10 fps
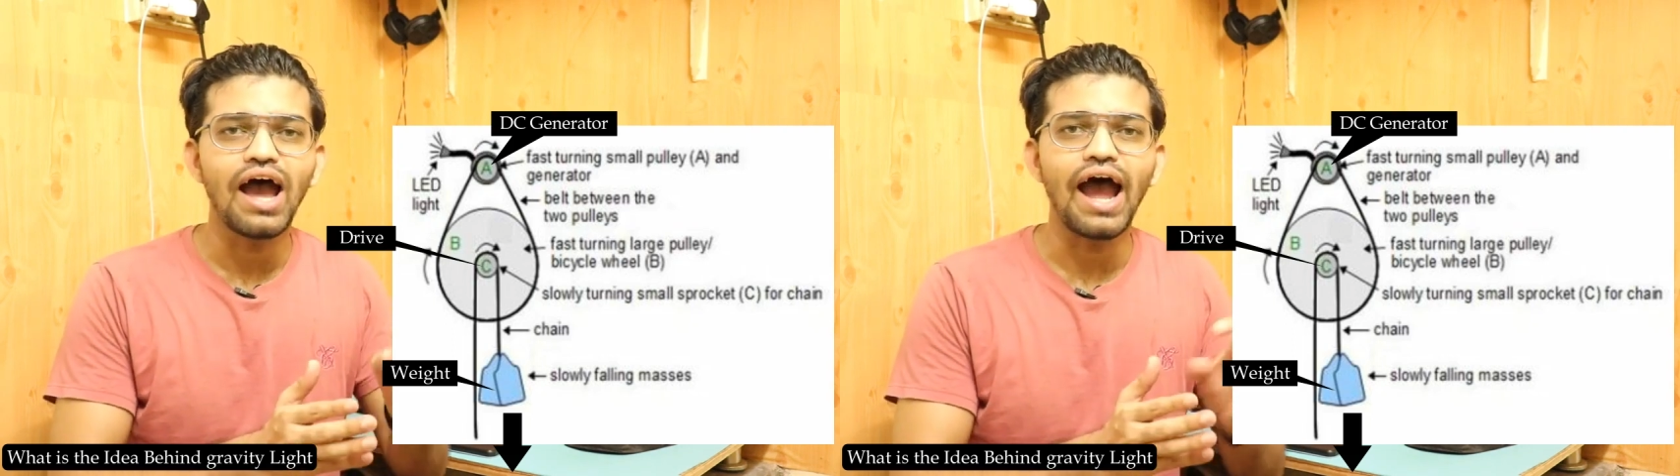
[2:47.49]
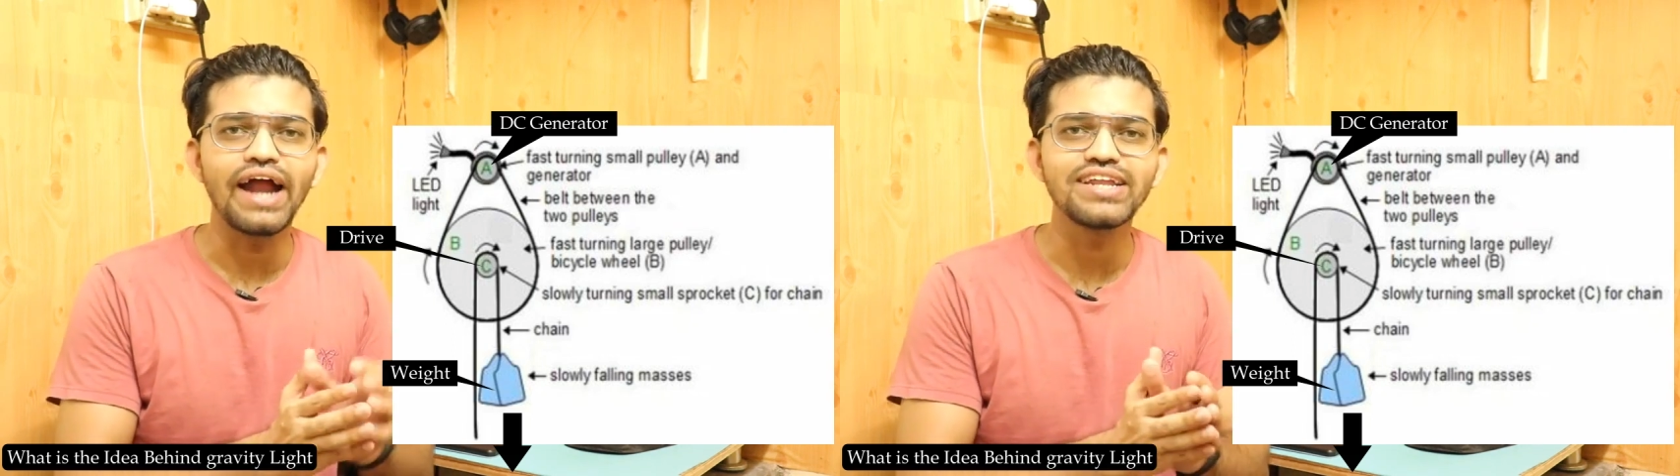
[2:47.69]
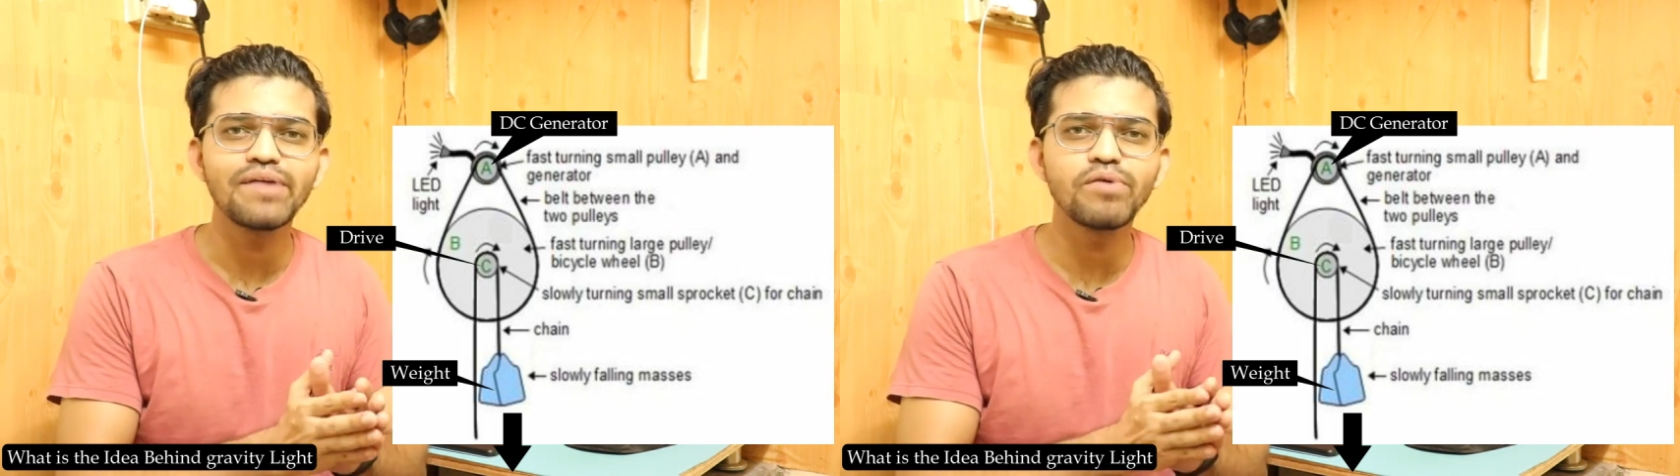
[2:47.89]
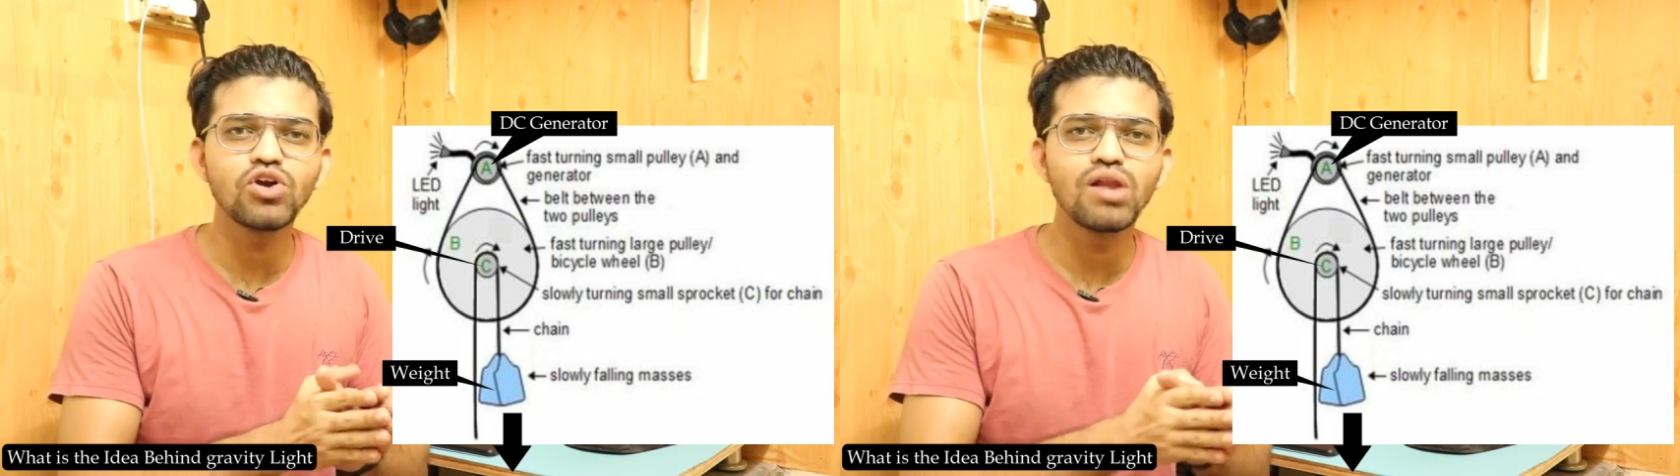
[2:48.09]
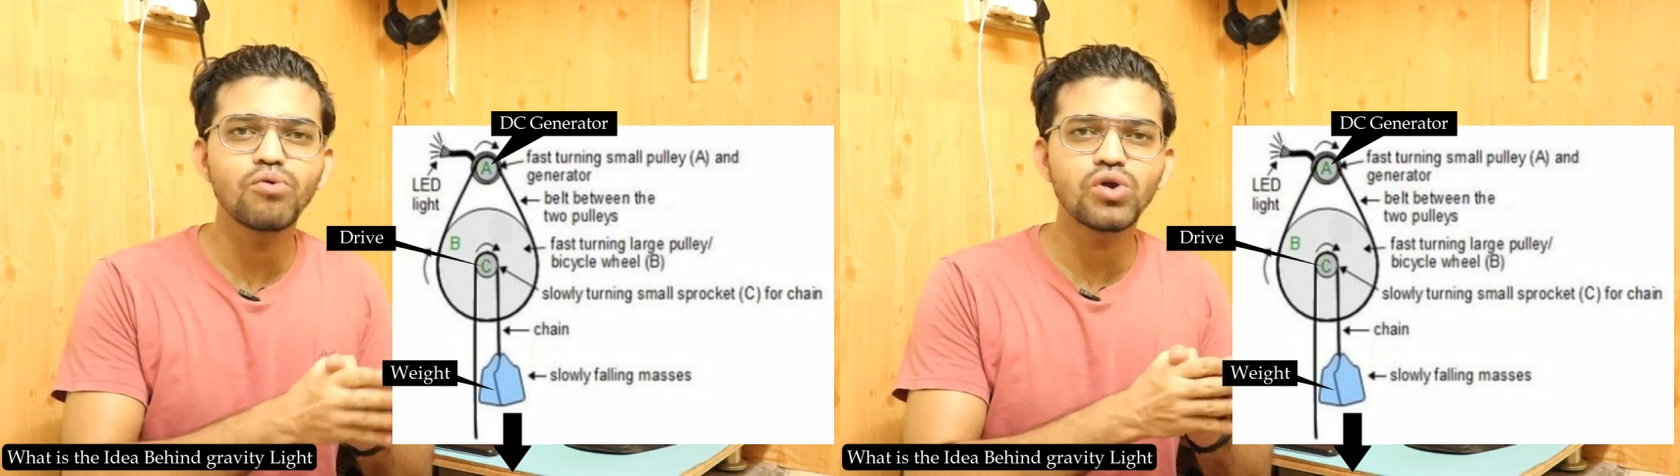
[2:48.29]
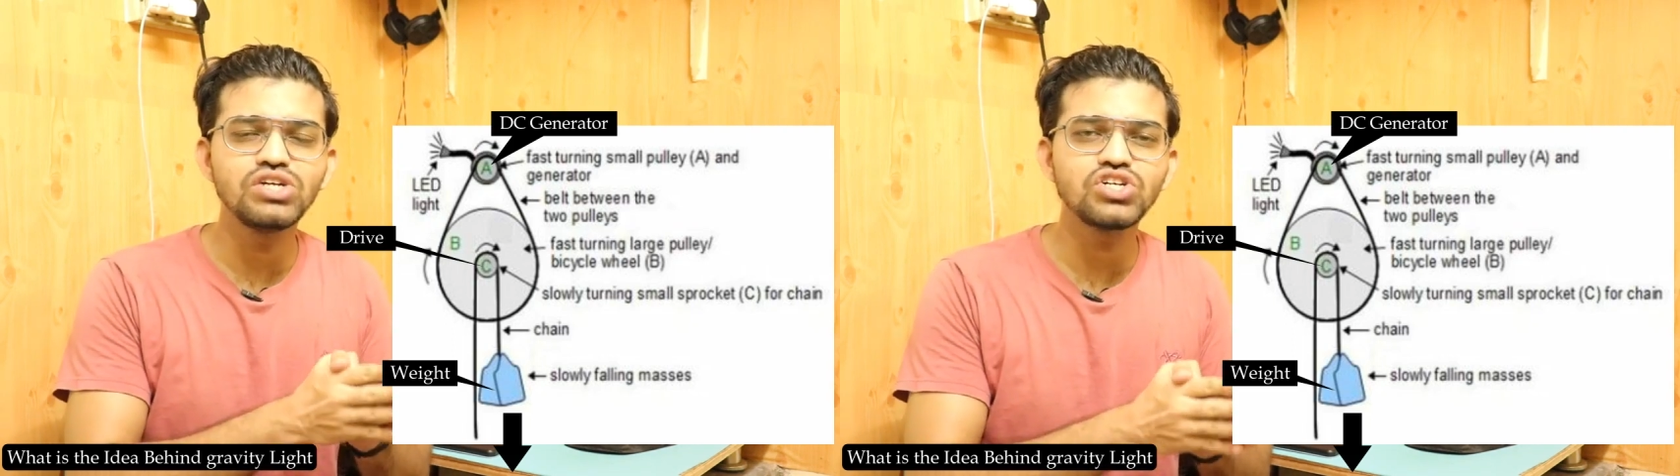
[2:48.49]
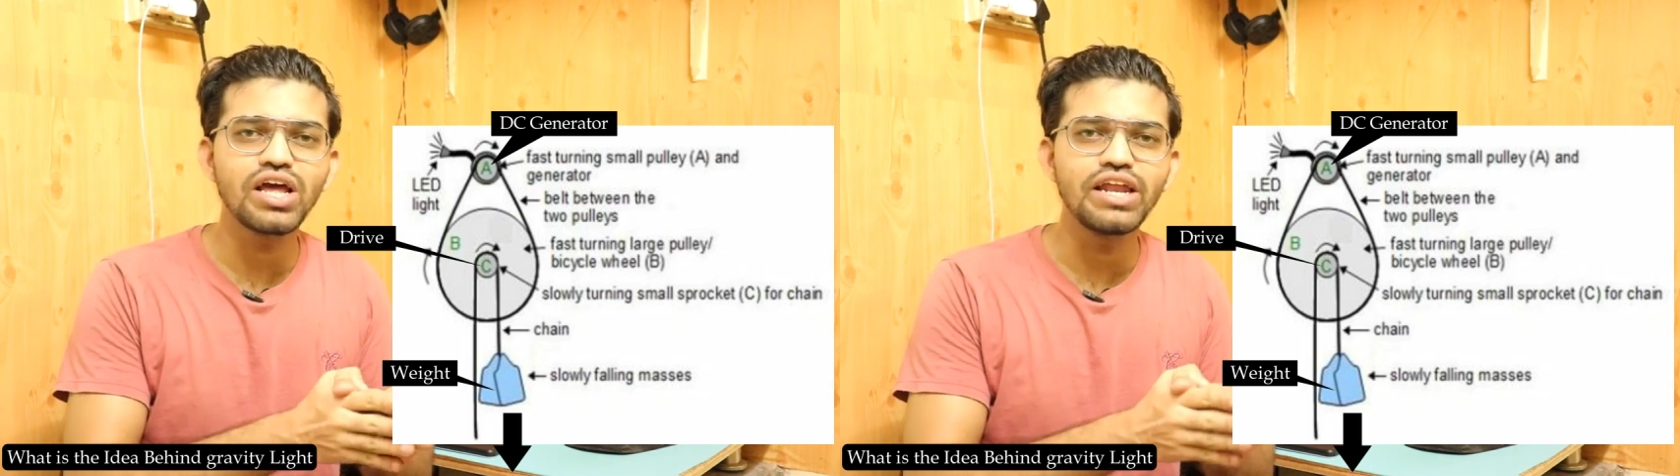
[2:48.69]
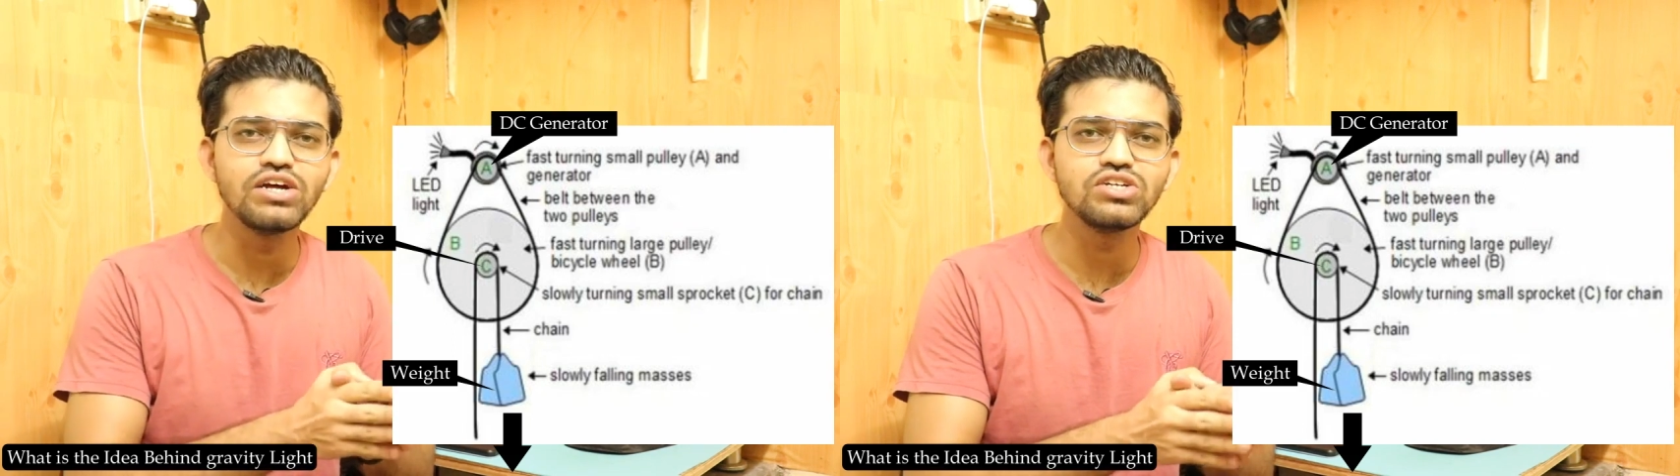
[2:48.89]
and that particular potential
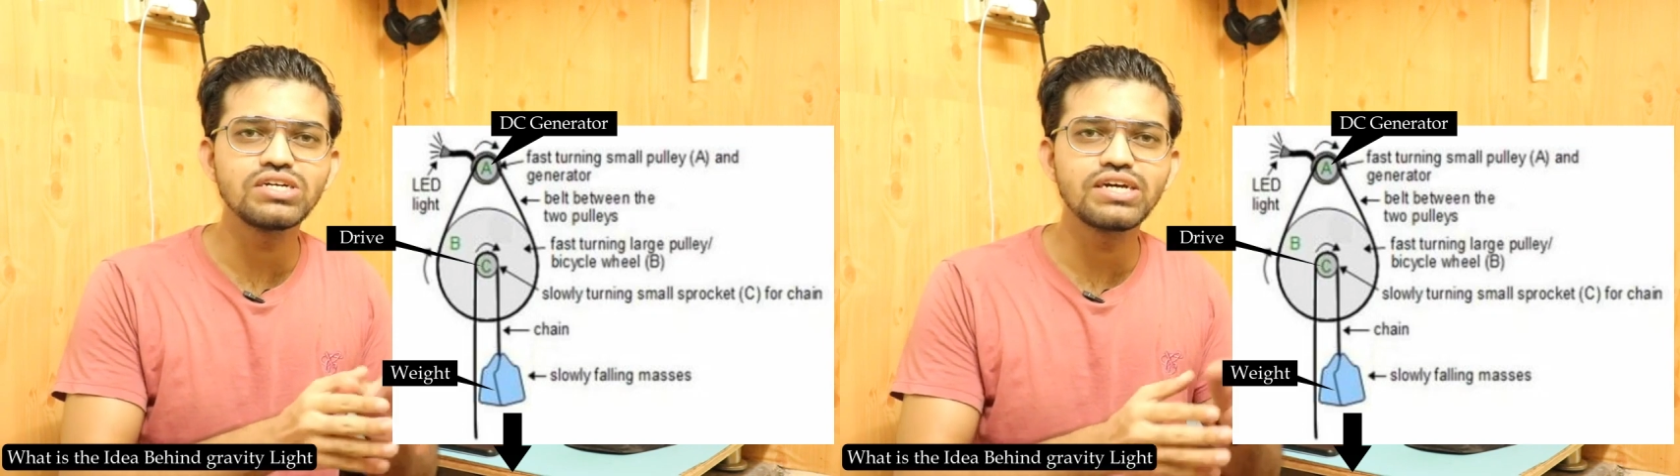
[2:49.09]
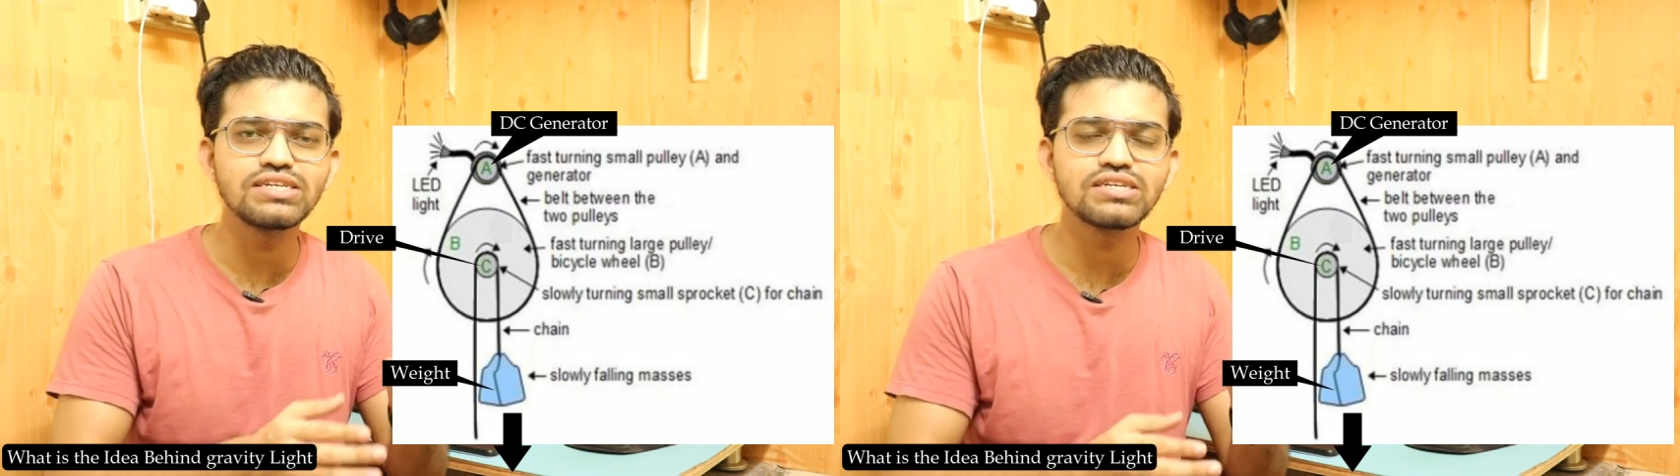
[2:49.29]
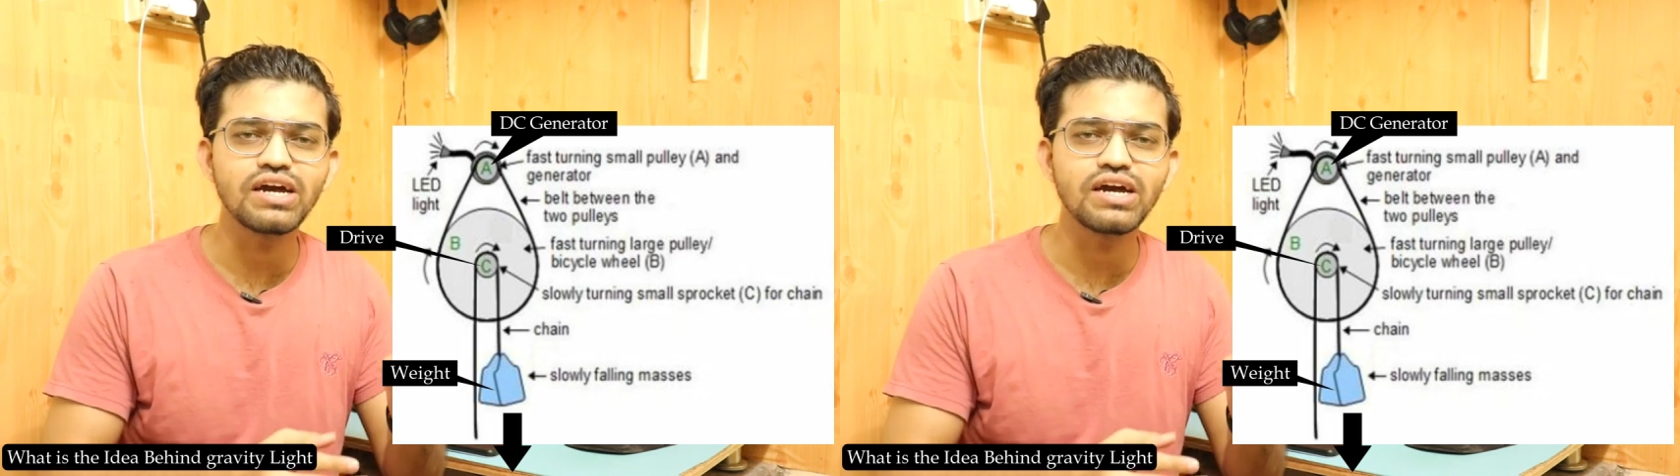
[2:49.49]
energy gets